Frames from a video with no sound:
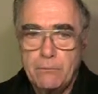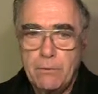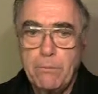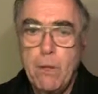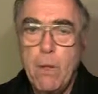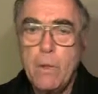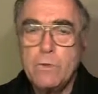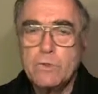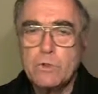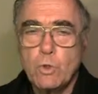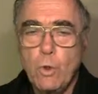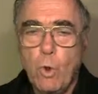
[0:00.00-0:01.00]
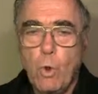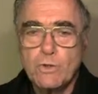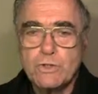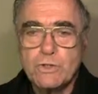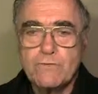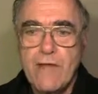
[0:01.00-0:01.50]
proposed
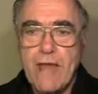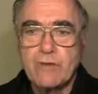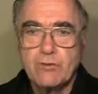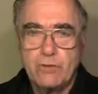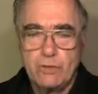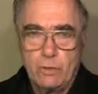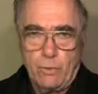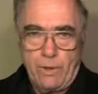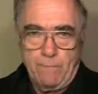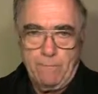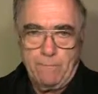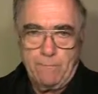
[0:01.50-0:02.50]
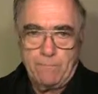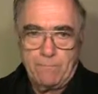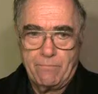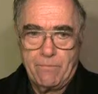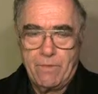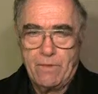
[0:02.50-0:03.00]
courses of action to him,
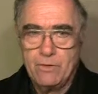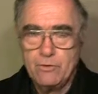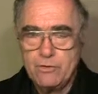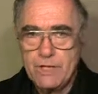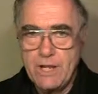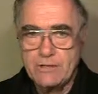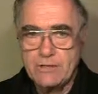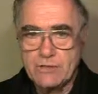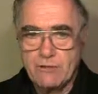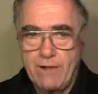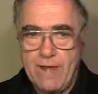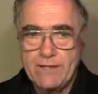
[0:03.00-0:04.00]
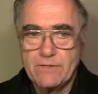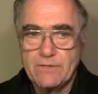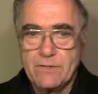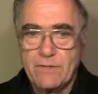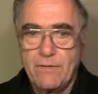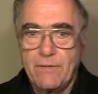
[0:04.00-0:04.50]
to Jesus
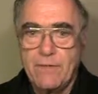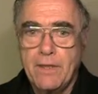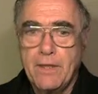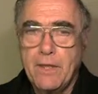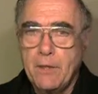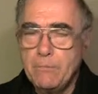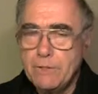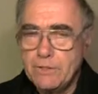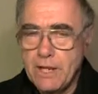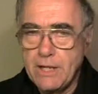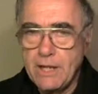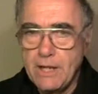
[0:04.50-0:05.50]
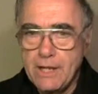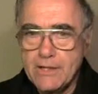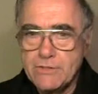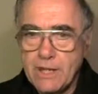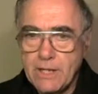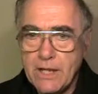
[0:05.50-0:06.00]
Christ. Particularly
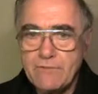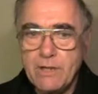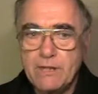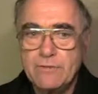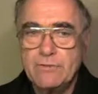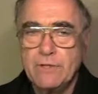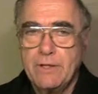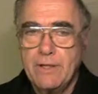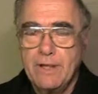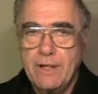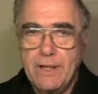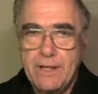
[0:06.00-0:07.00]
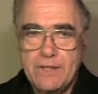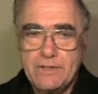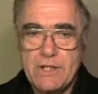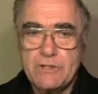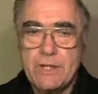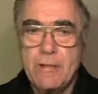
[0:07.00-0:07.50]
significant is
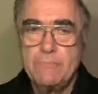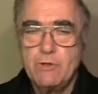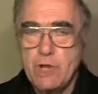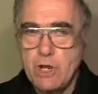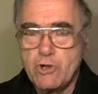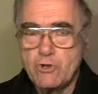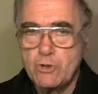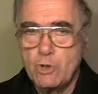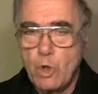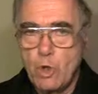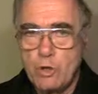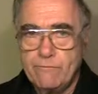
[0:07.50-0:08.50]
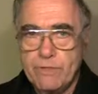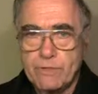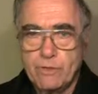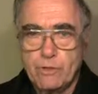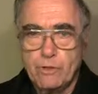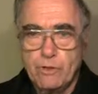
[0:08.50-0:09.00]
his temptation to
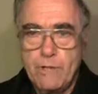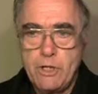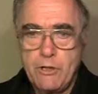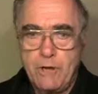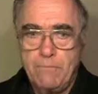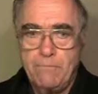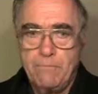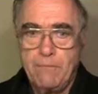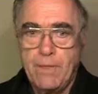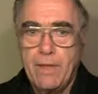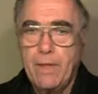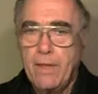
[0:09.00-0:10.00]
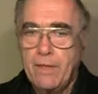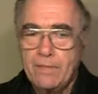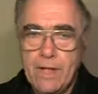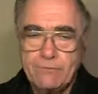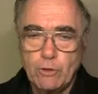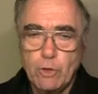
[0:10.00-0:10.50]
universal dominion.
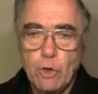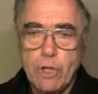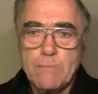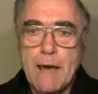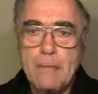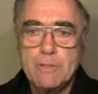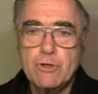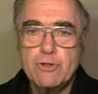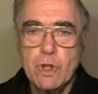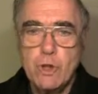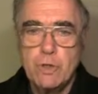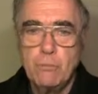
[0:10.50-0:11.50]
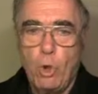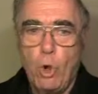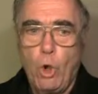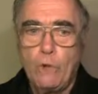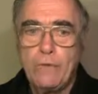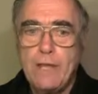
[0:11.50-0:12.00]
The devil took him up and showed him
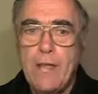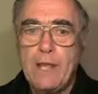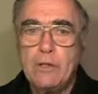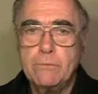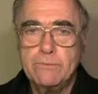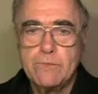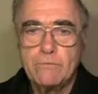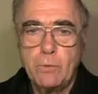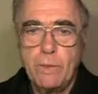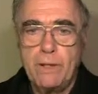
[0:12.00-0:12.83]
all the kingdoms of the